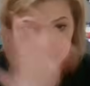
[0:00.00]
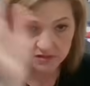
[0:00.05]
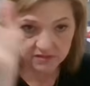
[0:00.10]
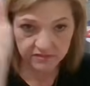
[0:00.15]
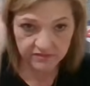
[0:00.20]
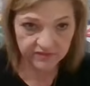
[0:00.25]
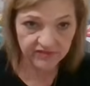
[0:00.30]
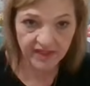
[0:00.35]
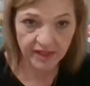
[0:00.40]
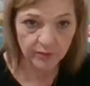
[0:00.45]

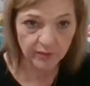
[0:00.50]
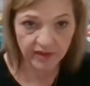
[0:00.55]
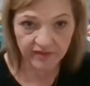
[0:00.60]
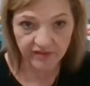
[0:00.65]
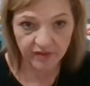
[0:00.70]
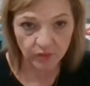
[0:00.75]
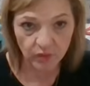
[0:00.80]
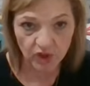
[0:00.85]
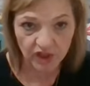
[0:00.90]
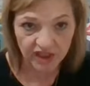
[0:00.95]
fly wherever
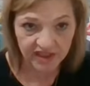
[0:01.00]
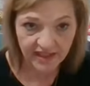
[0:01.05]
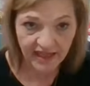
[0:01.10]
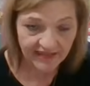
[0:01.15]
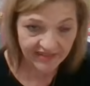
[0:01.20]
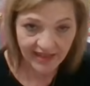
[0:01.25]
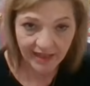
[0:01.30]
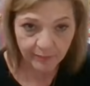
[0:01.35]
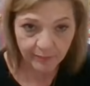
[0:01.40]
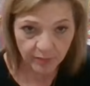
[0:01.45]
you want
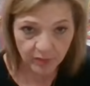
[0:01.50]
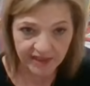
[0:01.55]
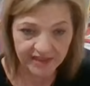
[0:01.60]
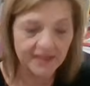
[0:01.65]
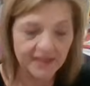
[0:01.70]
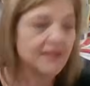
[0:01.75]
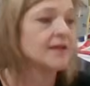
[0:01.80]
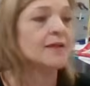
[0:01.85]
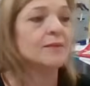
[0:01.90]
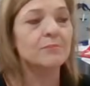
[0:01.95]
at that point.
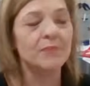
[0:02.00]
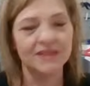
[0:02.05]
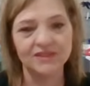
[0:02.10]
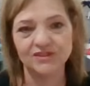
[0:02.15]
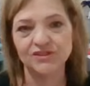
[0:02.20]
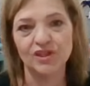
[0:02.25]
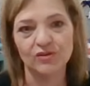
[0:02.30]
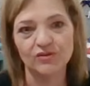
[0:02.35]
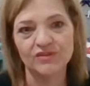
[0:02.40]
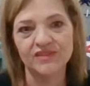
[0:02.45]
But
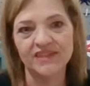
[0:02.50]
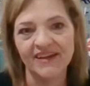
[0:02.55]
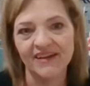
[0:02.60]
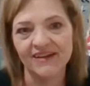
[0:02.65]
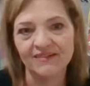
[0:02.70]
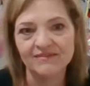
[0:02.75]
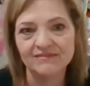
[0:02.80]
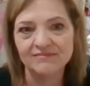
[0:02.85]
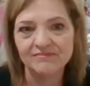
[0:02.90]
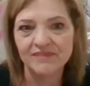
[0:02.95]
so,
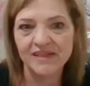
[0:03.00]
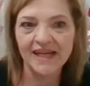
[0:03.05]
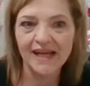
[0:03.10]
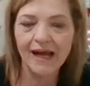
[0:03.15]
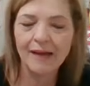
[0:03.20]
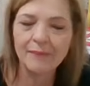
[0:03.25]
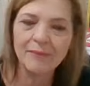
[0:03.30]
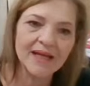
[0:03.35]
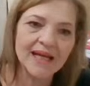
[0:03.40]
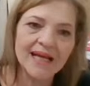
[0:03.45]
yeah.
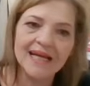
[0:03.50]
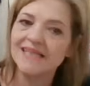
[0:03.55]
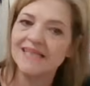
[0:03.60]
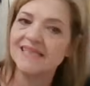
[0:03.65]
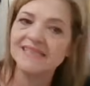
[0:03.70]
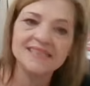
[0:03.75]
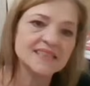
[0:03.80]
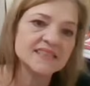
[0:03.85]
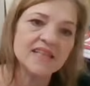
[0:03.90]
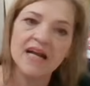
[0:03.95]
I mean, and
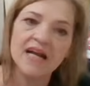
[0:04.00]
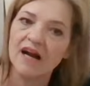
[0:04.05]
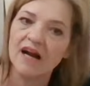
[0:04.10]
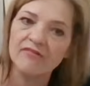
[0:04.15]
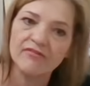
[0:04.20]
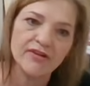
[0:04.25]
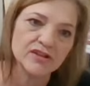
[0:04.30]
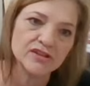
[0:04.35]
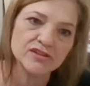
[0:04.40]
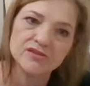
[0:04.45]
this is not our
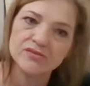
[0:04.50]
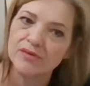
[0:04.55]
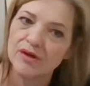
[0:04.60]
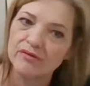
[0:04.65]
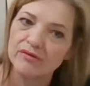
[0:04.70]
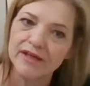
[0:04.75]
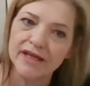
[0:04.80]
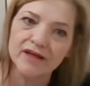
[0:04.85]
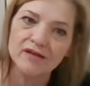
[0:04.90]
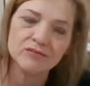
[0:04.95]
first
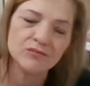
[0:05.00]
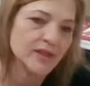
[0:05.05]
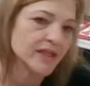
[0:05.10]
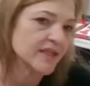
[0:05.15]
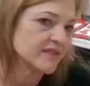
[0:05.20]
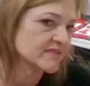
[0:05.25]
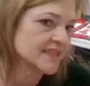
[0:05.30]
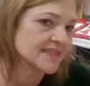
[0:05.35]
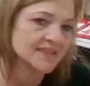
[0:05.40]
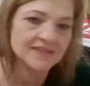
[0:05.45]
rodeo.
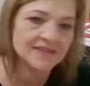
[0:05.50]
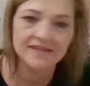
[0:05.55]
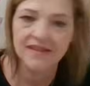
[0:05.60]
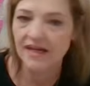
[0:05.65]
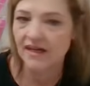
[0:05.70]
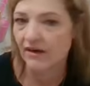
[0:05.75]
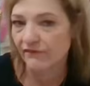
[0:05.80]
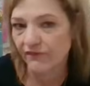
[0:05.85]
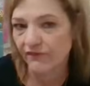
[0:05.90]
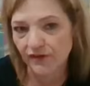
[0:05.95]
This is
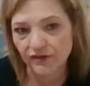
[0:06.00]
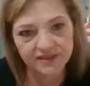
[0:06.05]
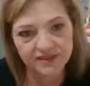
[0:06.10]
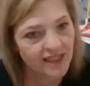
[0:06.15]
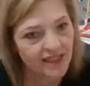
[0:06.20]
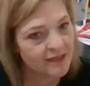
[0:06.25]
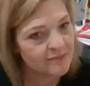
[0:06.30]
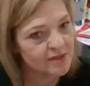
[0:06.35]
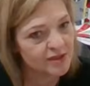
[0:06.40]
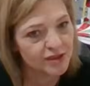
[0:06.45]
not our first
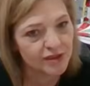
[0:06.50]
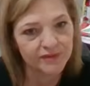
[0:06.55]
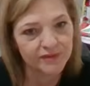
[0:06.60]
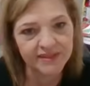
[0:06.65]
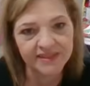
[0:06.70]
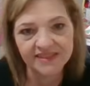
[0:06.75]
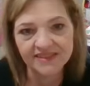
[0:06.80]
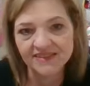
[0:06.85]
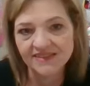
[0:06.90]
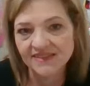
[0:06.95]
time to do
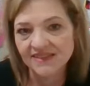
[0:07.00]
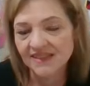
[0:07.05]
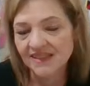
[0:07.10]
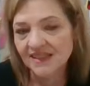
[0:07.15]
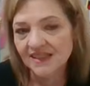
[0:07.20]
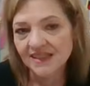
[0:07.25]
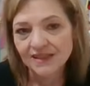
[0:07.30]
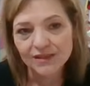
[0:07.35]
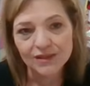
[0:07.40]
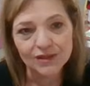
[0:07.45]
this.
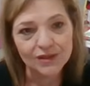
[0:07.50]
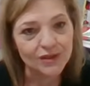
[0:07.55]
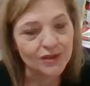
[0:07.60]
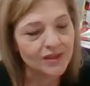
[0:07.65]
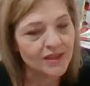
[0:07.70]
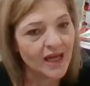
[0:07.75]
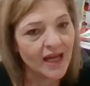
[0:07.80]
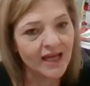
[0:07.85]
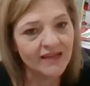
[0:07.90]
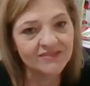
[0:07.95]

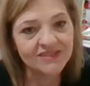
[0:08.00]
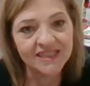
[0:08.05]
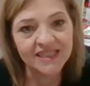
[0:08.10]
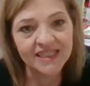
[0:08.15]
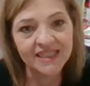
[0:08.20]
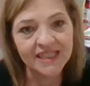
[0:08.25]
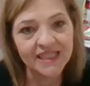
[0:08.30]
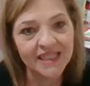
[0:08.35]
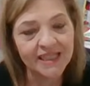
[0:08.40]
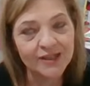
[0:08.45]
Look, I've
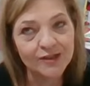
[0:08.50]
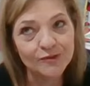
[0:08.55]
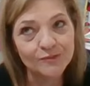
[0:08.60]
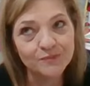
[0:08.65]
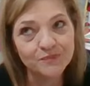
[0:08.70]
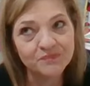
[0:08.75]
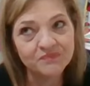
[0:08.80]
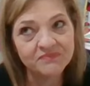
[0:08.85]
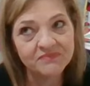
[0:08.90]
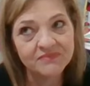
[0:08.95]
seen him